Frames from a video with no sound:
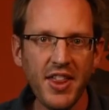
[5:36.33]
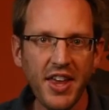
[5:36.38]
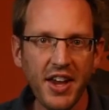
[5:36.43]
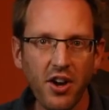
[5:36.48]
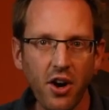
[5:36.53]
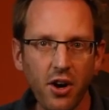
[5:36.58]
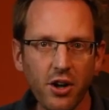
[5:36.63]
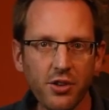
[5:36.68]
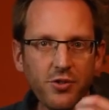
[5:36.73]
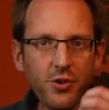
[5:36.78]

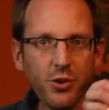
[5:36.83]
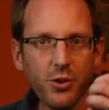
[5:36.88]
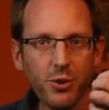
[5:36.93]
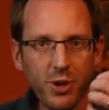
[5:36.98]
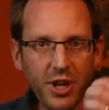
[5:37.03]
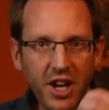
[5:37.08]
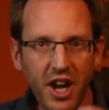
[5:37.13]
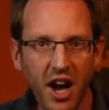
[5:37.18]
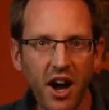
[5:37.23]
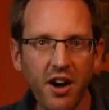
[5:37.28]
They called for
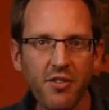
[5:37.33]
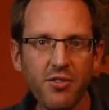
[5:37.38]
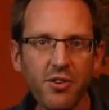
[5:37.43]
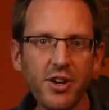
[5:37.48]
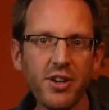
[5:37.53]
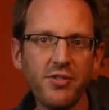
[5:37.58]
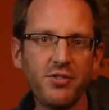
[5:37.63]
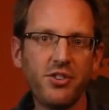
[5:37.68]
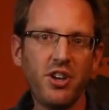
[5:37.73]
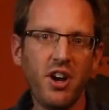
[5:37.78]
the
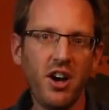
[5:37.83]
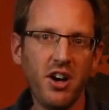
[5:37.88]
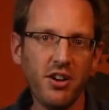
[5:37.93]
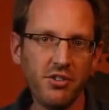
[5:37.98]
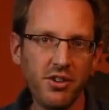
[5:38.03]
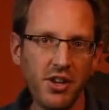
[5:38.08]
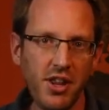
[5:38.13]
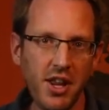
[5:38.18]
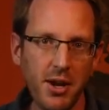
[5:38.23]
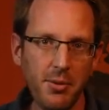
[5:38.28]
recovery of
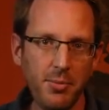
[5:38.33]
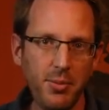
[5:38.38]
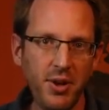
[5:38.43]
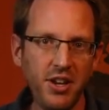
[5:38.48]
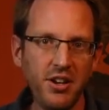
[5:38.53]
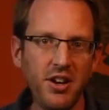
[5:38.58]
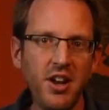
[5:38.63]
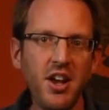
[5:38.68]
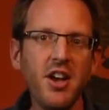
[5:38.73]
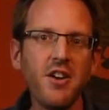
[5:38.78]
doctrine that had
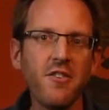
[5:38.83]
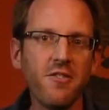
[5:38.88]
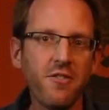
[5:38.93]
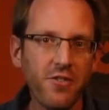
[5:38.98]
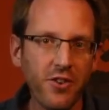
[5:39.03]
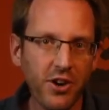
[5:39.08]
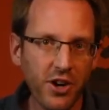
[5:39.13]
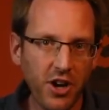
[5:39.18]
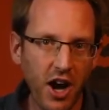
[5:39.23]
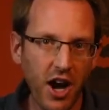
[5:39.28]
been
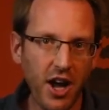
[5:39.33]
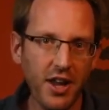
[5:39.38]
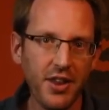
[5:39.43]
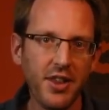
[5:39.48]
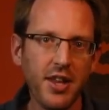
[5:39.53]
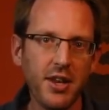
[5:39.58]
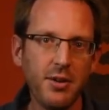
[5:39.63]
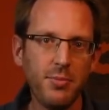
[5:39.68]
forgotten,